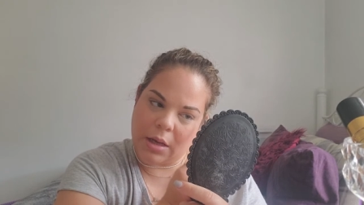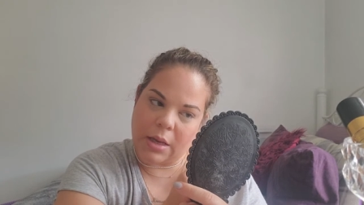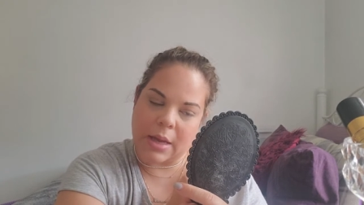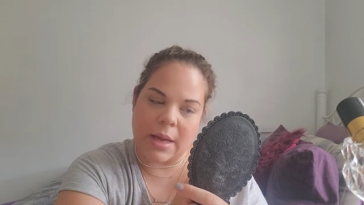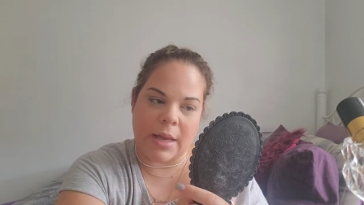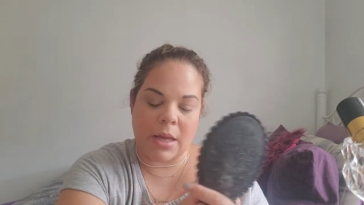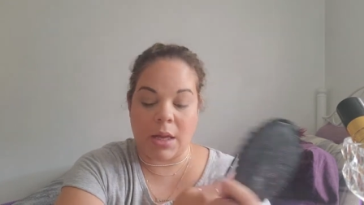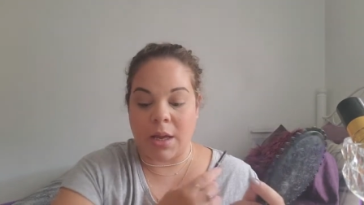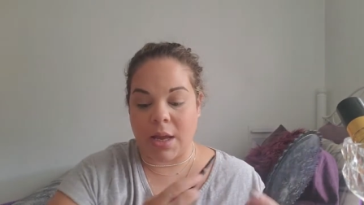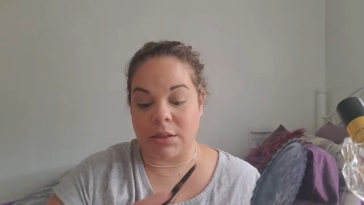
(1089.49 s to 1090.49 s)

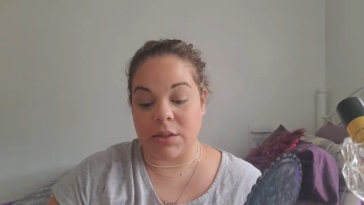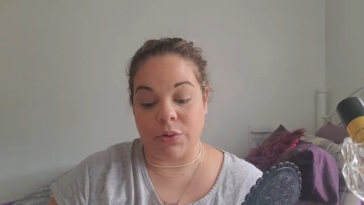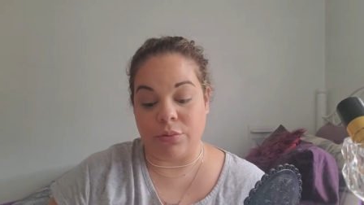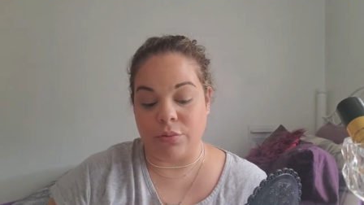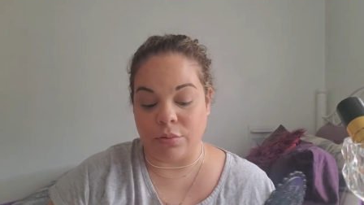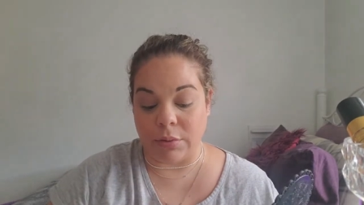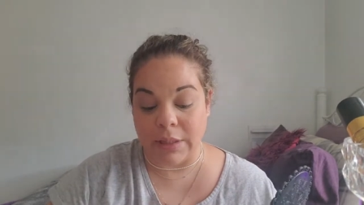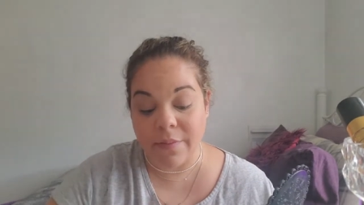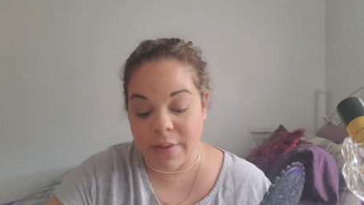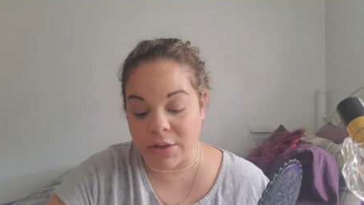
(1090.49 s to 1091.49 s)
I had to
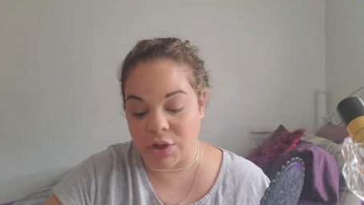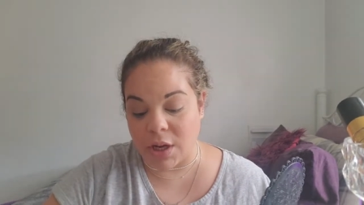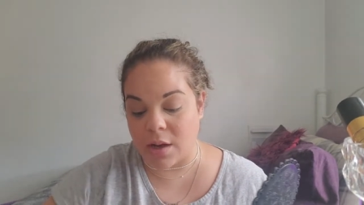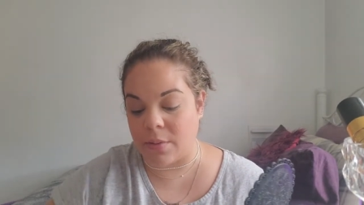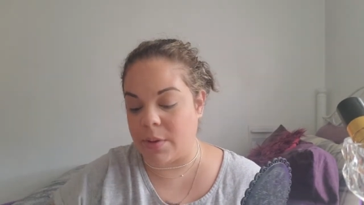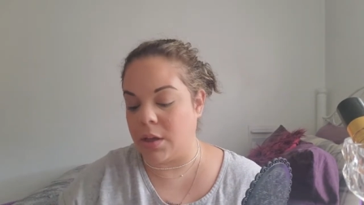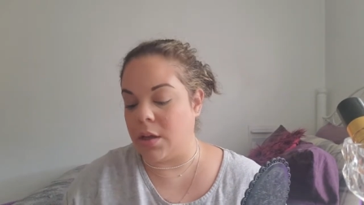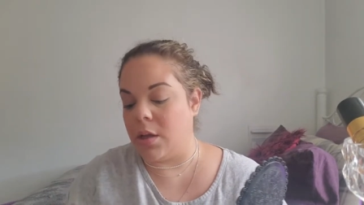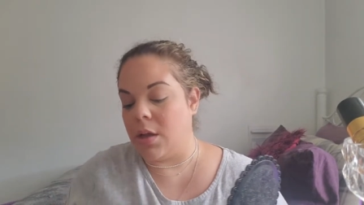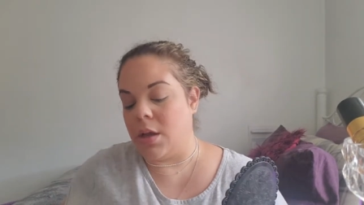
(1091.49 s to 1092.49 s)
leave that job,
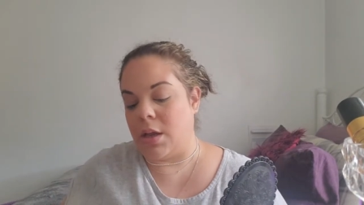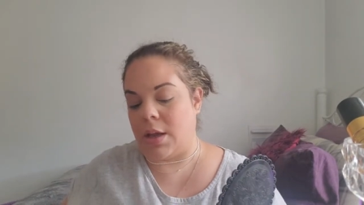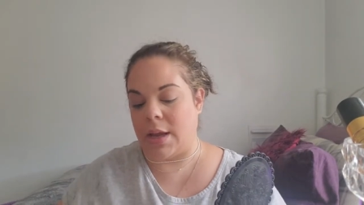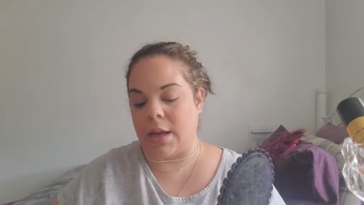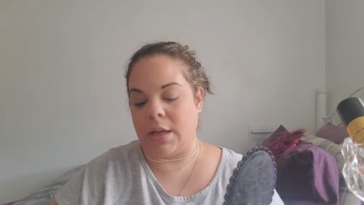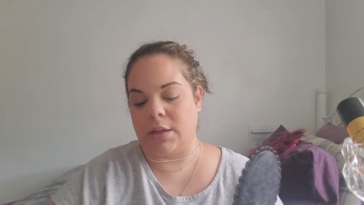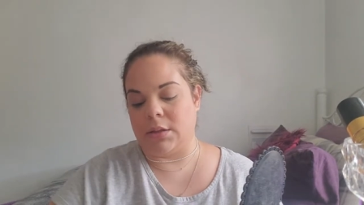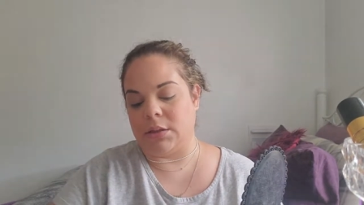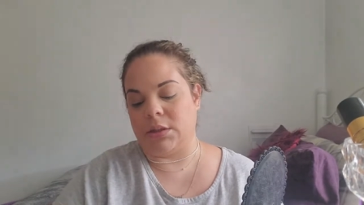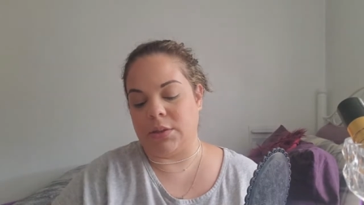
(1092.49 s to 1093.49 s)

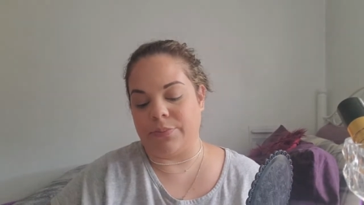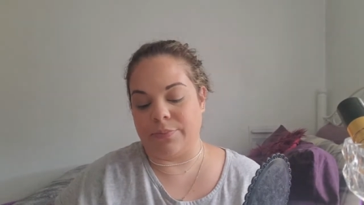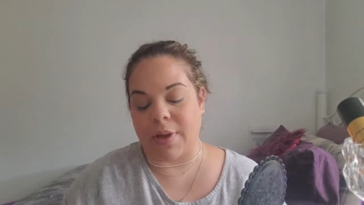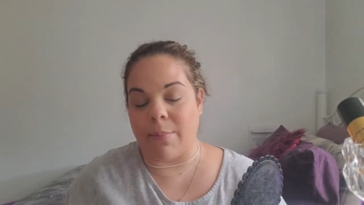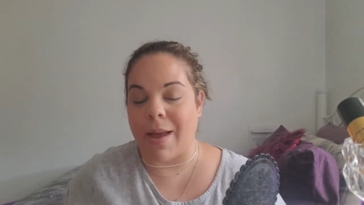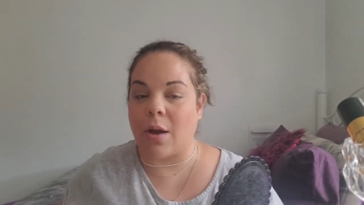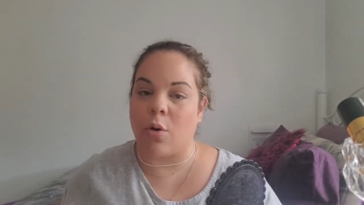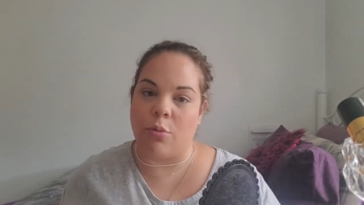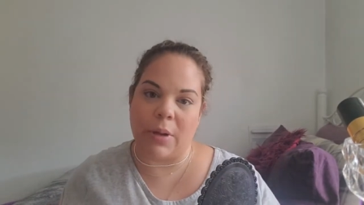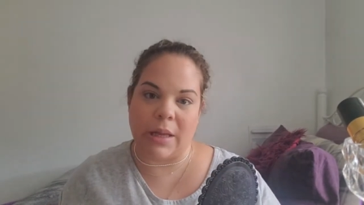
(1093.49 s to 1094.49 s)
and I'm back
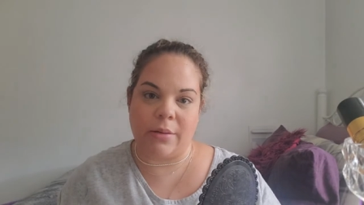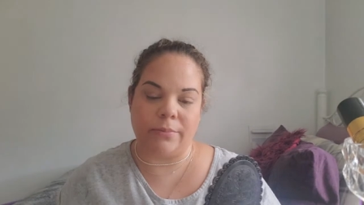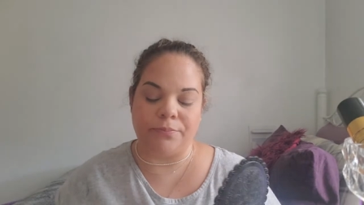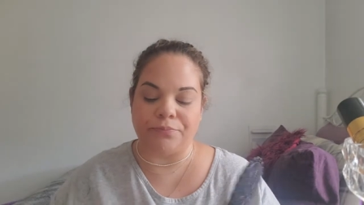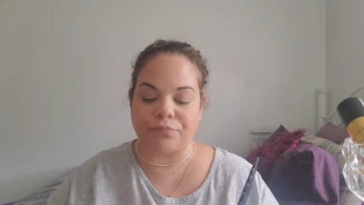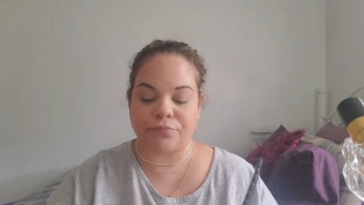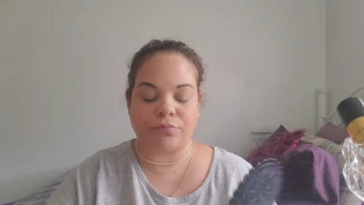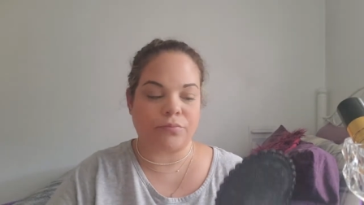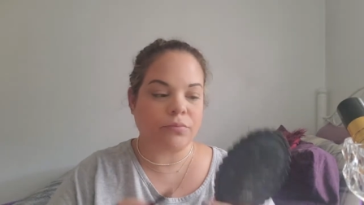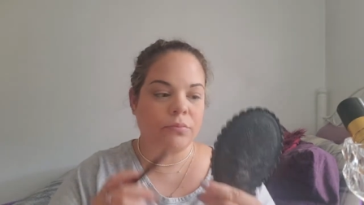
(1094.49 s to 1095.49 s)
home again.
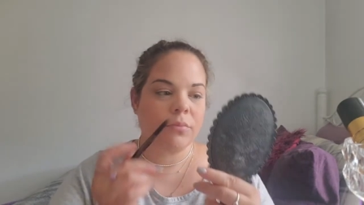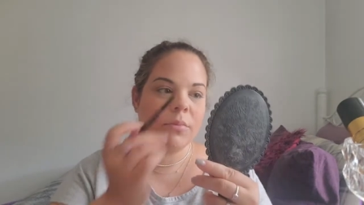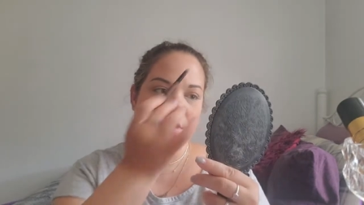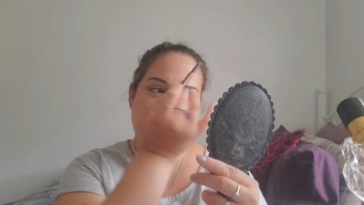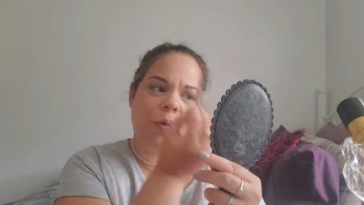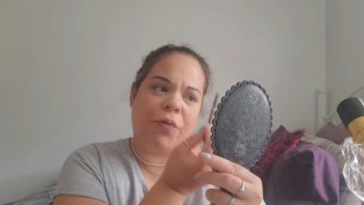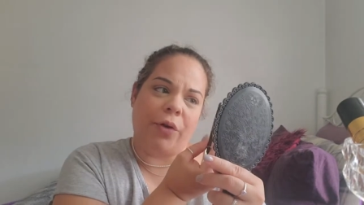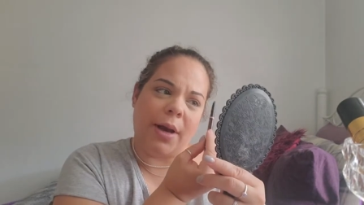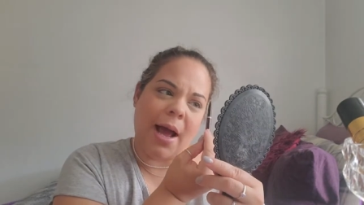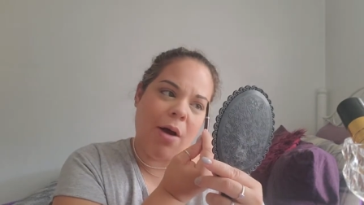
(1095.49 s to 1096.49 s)
So
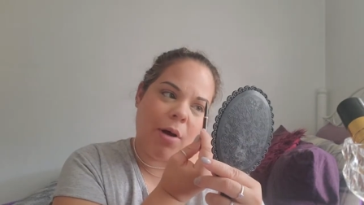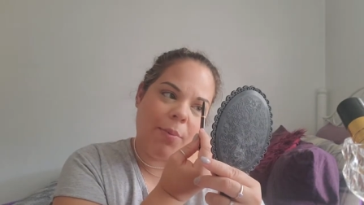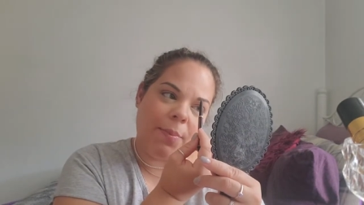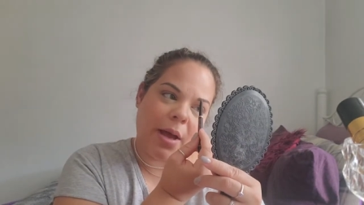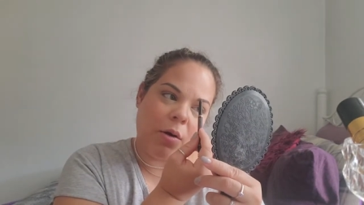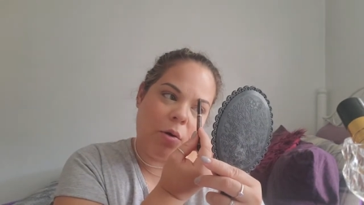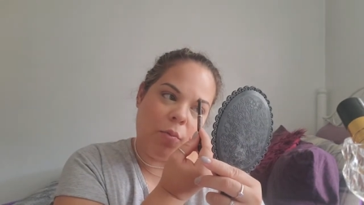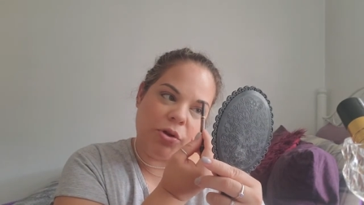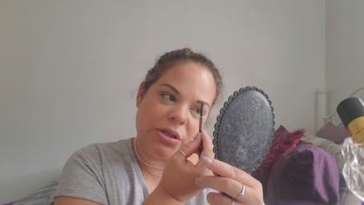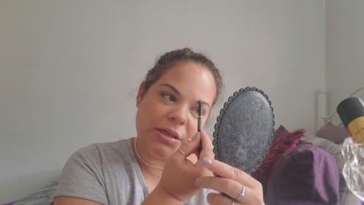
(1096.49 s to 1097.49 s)
for now, I'll be back
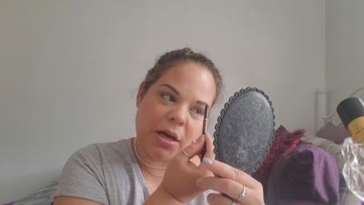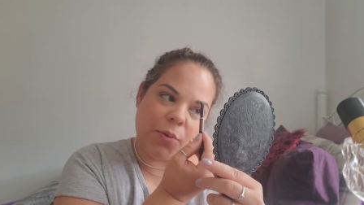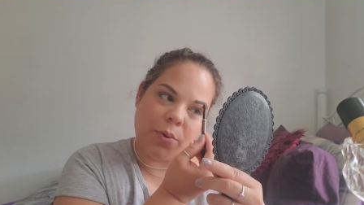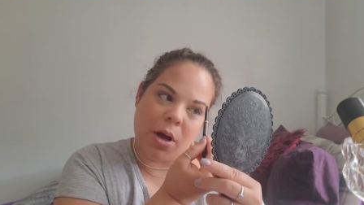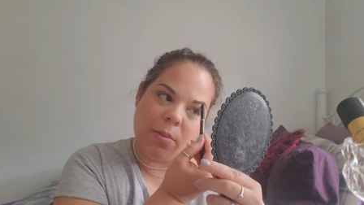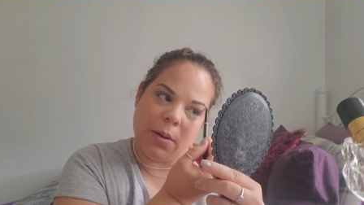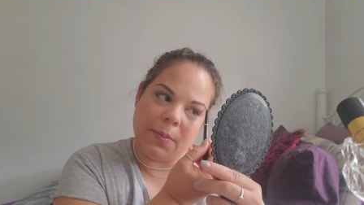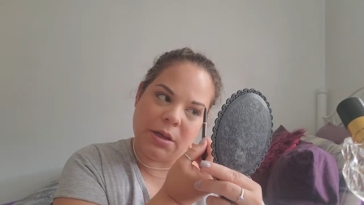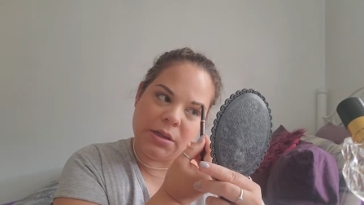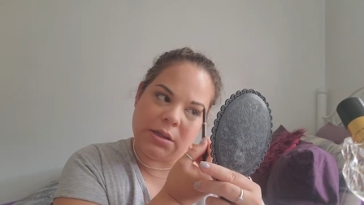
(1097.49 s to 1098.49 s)
home, which is not a problem,
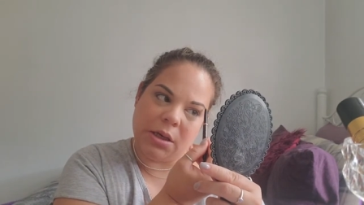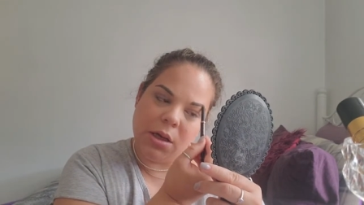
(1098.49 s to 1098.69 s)
because